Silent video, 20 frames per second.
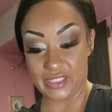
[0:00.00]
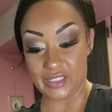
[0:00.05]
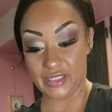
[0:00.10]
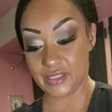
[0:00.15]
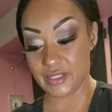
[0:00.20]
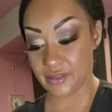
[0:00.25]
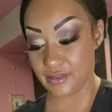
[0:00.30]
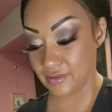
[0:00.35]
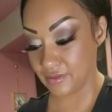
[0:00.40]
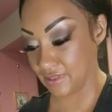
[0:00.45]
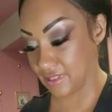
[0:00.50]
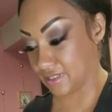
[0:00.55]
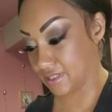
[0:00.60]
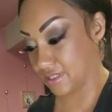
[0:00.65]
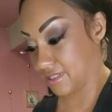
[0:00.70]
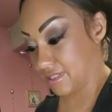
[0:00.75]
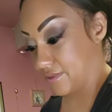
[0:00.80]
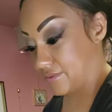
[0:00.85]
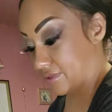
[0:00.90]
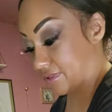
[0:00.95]
So let's
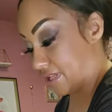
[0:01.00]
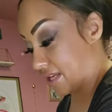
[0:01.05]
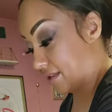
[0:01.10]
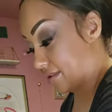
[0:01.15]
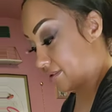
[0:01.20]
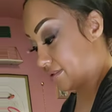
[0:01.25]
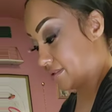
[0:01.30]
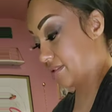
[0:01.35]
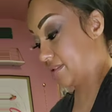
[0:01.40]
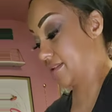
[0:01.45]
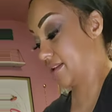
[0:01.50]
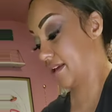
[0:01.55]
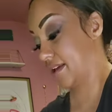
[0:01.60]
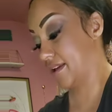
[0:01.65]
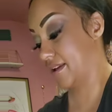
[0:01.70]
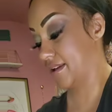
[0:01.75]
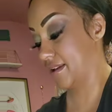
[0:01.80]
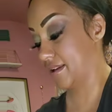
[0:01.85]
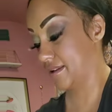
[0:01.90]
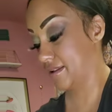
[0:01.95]
see what that looks
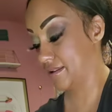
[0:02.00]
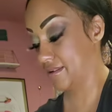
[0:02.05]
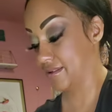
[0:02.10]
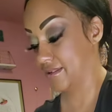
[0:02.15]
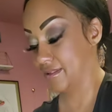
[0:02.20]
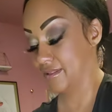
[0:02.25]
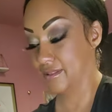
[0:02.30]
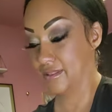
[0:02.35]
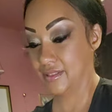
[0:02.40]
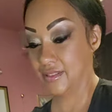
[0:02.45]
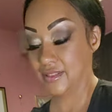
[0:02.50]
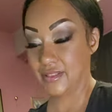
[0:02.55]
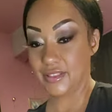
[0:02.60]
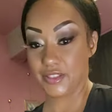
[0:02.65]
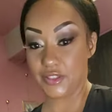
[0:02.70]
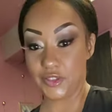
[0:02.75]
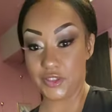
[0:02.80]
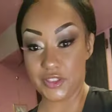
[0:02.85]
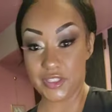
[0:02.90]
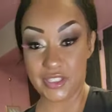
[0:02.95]
like.
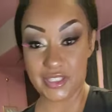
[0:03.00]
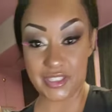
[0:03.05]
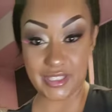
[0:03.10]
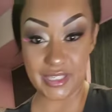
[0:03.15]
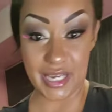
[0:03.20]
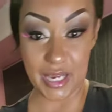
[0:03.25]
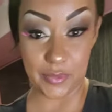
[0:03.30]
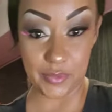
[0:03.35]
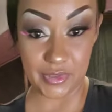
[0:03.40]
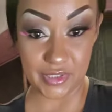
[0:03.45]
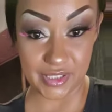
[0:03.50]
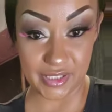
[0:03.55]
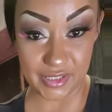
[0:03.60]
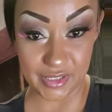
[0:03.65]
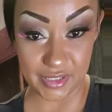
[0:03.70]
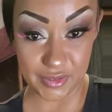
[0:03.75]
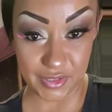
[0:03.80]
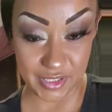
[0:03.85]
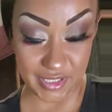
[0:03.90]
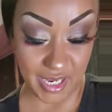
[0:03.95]
So as you can see, I put the
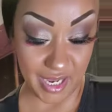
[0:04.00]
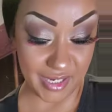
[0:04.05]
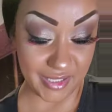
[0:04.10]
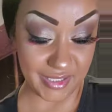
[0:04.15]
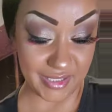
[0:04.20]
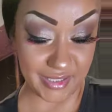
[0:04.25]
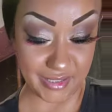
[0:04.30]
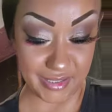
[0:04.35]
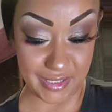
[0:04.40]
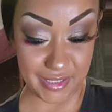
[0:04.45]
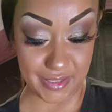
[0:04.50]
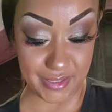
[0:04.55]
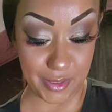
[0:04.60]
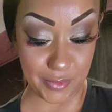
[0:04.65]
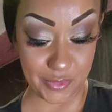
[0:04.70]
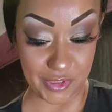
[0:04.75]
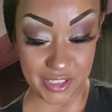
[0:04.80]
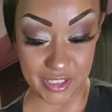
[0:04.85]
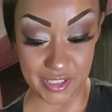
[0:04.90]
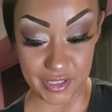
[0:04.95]
little sauce in there, and
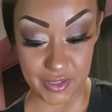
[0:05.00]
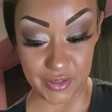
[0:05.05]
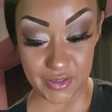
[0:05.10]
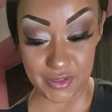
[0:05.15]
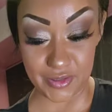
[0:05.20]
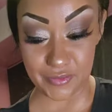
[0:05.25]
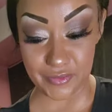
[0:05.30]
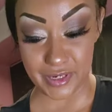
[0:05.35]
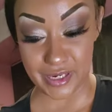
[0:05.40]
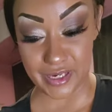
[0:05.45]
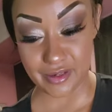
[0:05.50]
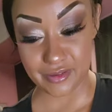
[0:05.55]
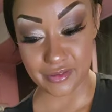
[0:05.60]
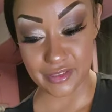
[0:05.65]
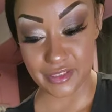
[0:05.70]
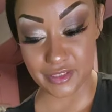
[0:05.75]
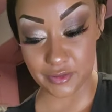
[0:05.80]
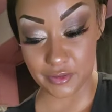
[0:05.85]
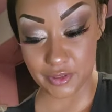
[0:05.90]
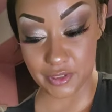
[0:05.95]
I'm going to stir it
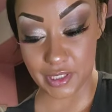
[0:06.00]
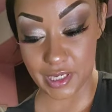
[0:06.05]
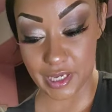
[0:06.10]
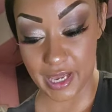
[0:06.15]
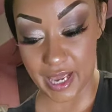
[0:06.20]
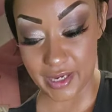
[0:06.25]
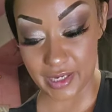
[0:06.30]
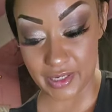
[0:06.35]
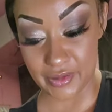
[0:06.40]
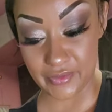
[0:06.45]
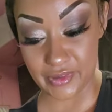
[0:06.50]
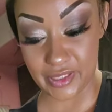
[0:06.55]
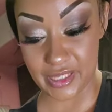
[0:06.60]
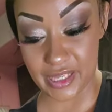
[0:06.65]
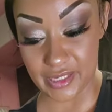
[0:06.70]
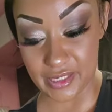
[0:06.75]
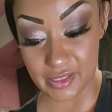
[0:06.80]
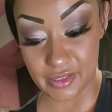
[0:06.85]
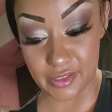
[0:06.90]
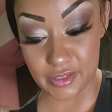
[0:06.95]
around so it could give it
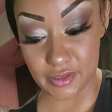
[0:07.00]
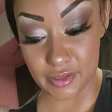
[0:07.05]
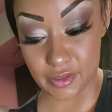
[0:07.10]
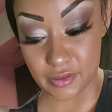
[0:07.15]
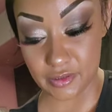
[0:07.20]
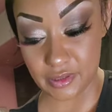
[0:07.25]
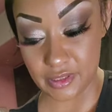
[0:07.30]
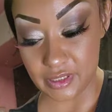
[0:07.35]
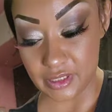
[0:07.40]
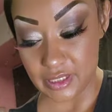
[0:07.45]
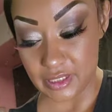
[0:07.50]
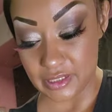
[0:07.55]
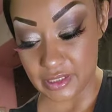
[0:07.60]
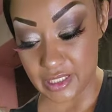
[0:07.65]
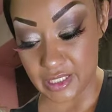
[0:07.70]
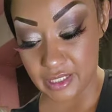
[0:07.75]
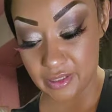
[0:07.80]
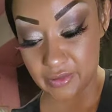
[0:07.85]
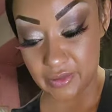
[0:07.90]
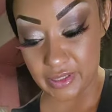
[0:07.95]
like a little
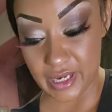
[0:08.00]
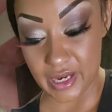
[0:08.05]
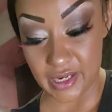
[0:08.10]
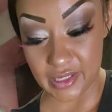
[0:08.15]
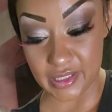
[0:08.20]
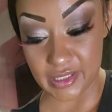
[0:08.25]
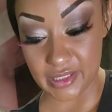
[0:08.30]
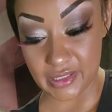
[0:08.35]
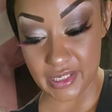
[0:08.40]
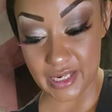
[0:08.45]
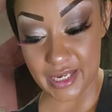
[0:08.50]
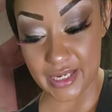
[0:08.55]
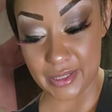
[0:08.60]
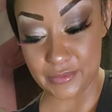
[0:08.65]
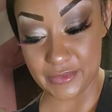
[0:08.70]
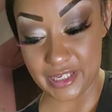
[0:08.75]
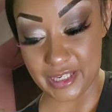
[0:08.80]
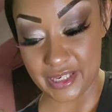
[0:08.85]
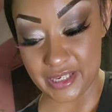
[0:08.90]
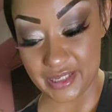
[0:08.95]
teriyaki
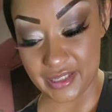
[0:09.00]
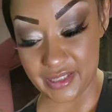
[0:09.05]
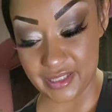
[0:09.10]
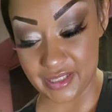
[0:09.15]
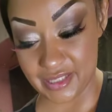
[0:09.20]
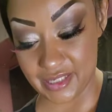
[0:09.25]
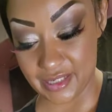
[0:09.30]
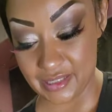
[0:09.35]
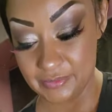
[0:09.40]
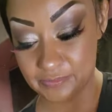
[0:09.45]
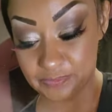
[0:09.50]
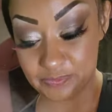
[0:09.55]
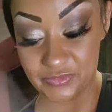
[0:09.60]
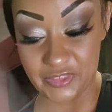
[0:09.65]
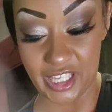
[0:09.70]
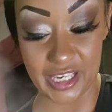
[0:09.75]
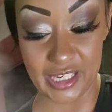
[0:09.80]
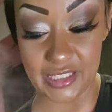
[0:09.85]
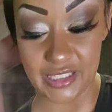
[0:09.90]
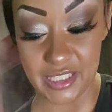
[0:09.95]
type taste.
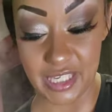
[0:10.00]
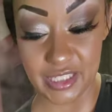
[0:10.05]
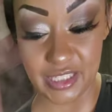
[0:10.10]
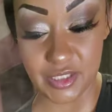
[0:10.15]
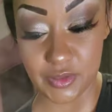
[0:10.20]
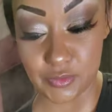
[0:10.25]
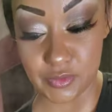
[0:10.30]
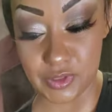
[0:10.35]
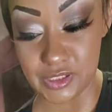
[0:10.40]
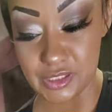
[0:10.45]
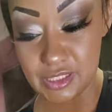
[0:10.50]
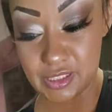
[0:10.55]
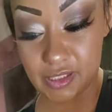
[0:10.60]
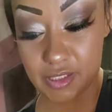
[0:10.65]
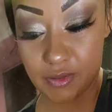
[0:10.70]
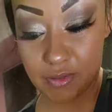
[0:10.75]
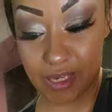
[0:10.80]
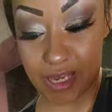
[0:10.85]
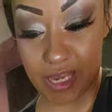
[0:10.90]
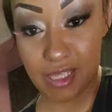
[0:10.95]
Like I said, it's really
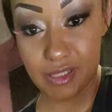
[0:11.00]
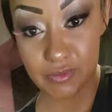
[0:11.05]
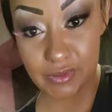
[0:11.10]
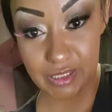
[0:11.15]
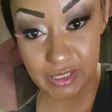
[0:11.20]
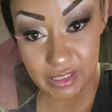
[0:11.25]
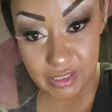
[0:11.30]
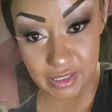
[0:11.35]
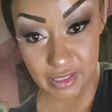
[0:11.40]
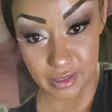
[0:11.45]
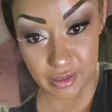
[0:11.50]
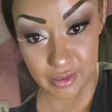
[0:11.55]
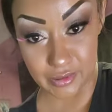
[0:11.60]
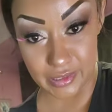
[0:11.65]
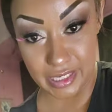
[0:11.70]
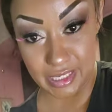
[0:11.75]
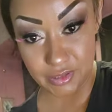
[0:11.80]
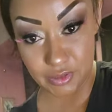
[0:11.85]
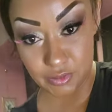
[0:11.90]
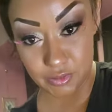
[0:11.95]
low calorie and it's all
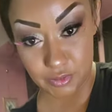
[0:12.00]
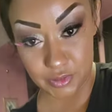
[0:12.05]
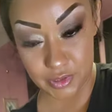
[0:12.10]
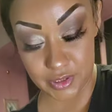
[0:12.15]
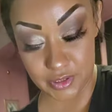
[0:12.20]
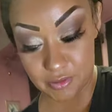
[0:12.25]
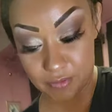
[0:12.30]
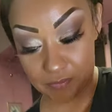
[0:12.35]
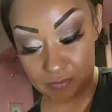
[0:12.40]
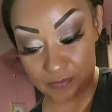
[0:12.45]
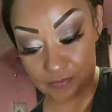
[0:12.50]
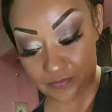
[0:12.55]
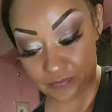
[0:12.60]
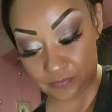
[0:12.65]
natural too.